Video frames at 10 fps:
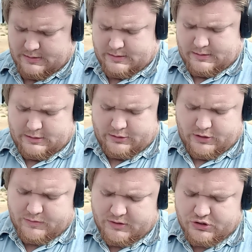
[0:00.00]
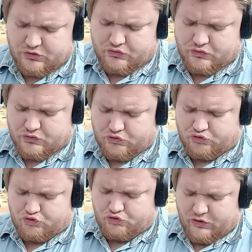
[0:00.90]
So I'm just
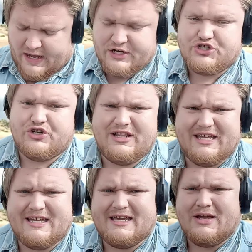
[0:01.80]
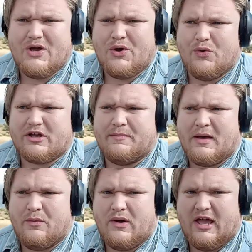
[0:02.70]
gradually working my
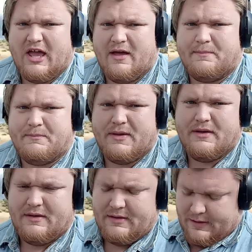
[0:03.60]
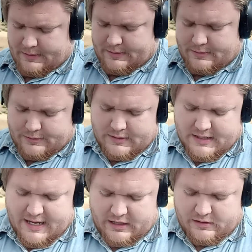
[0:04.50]
way up through the
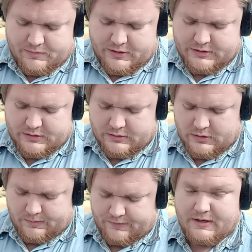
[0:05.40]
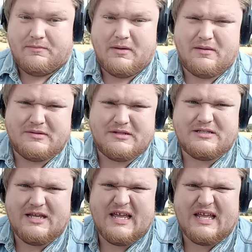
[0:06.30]
calibers, and hopefully I'll be able to
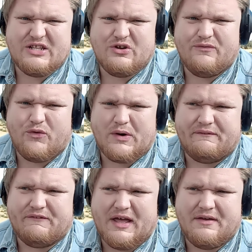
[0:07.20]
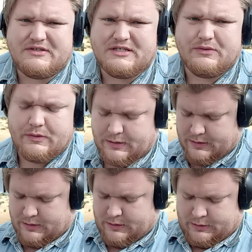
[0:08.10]
hit, do 45 soon.
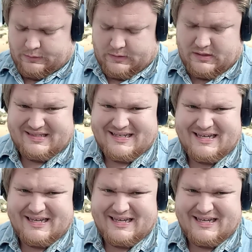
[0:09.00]
We'll see.